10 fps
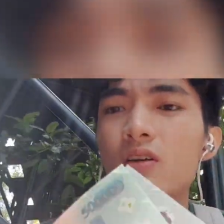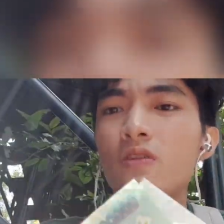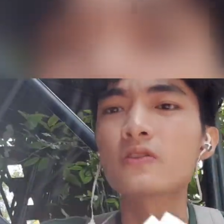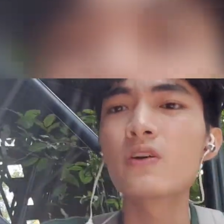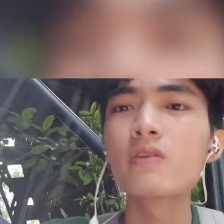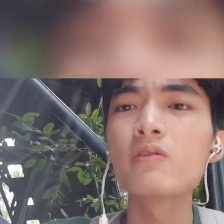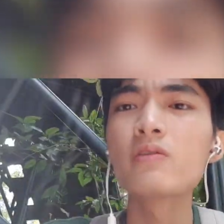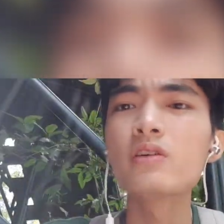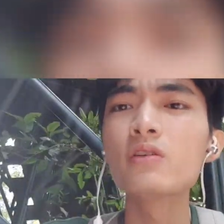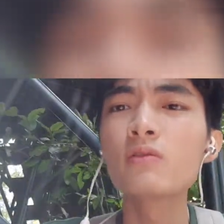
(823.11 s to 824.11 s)
So
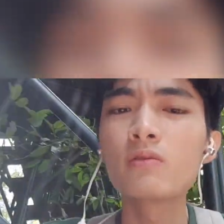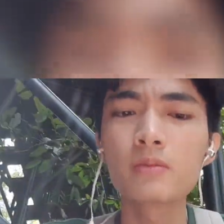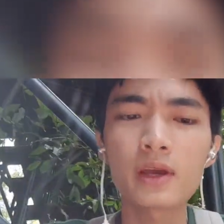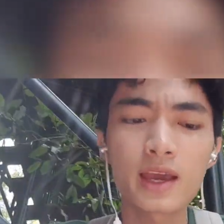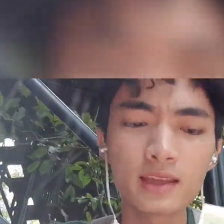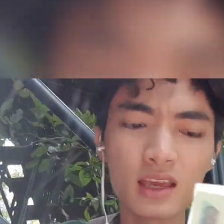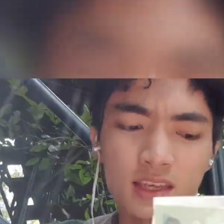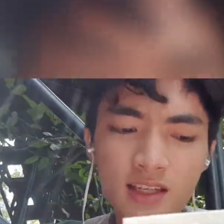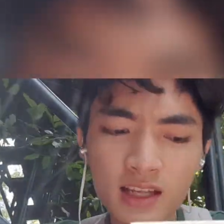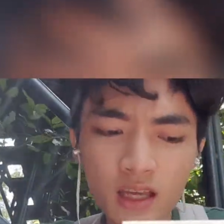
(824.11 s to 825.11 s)
you can
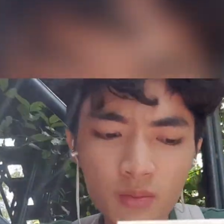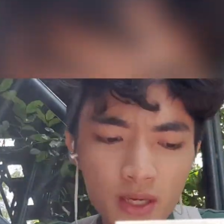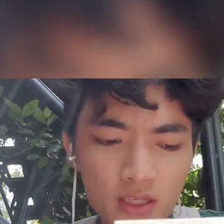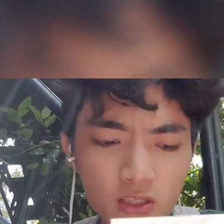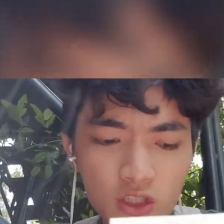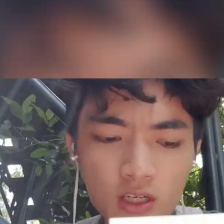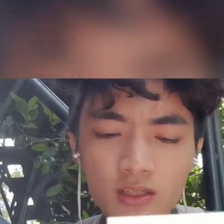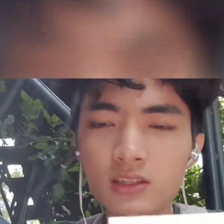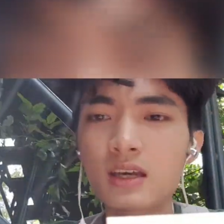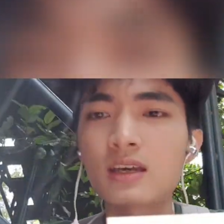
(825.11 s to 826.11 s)
easily be
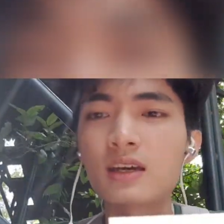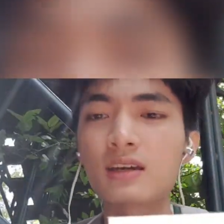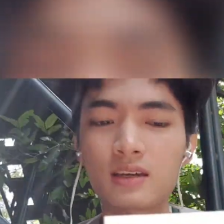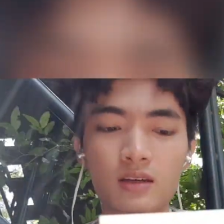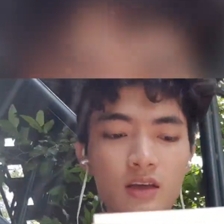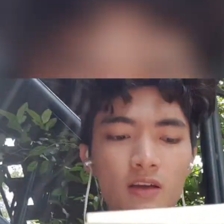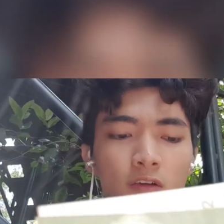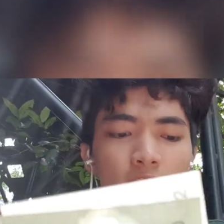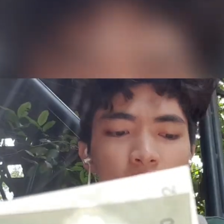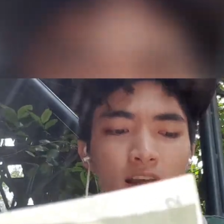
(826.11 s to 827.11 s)
cheated in
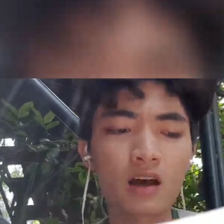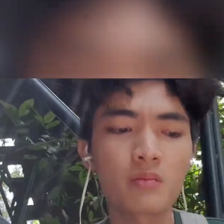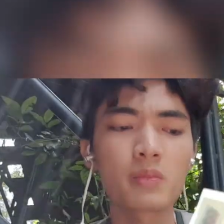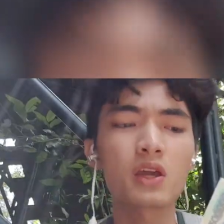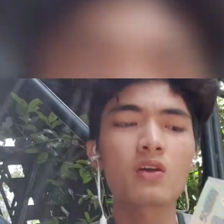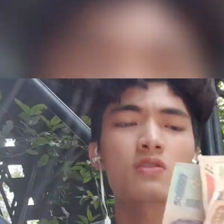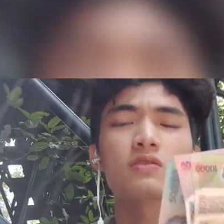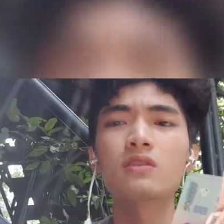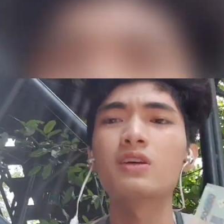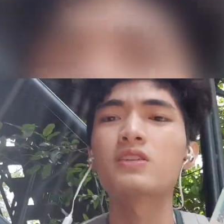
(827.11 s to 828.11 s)
Vietnam because
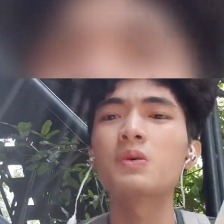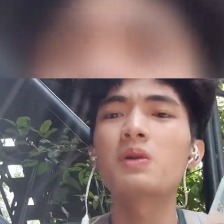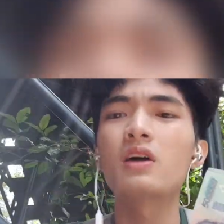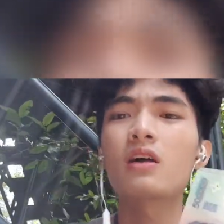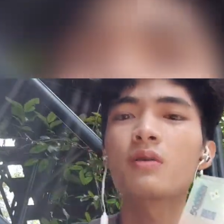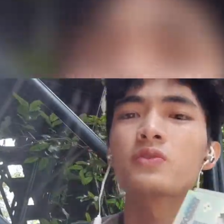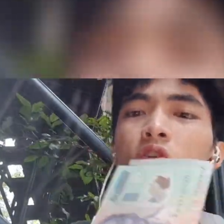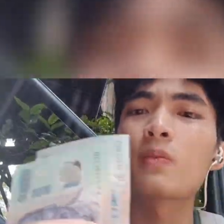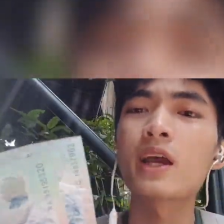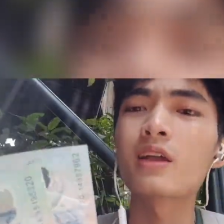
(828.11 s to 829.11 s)
the similar of two
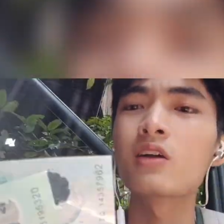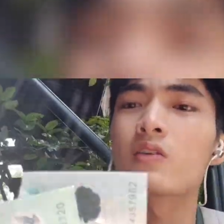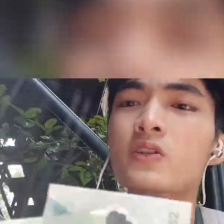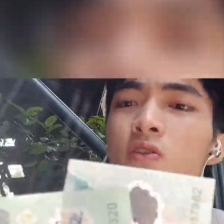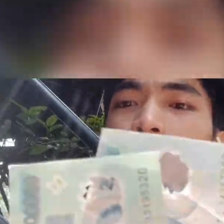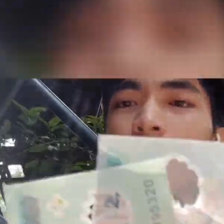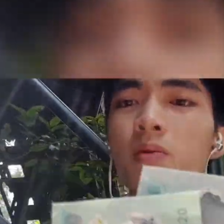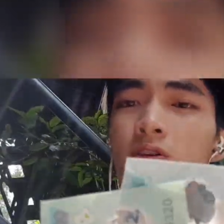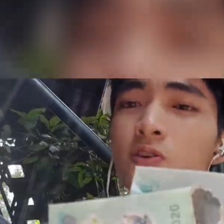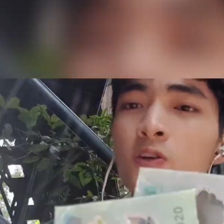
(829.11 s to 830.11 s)
banknotes is so
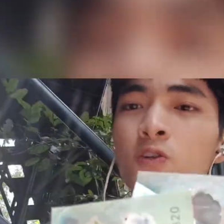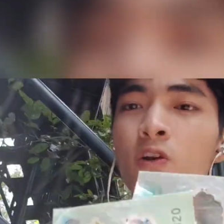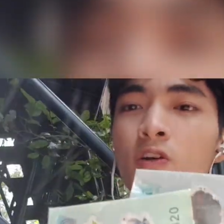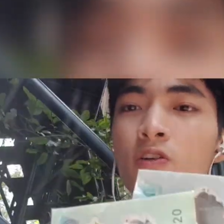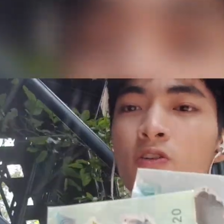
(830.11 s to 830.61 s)
similar to each other.